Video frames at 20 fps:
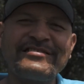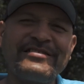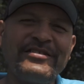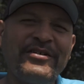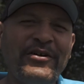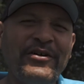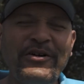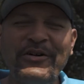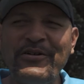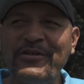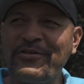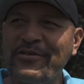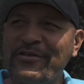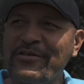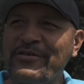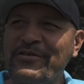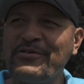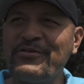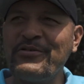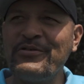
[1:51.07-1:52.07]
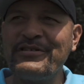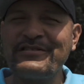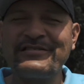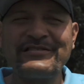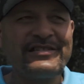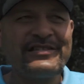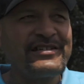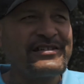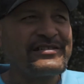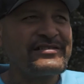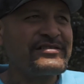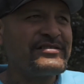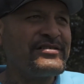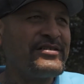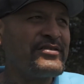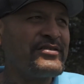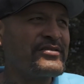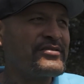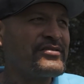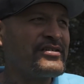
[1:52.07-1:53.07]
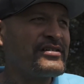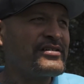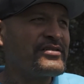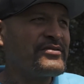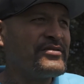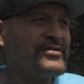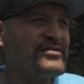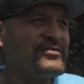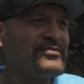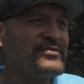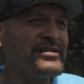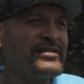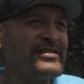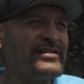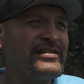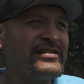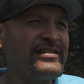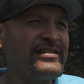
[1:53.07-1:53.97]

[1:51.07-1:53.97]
to all the coolest things and all the great equipment.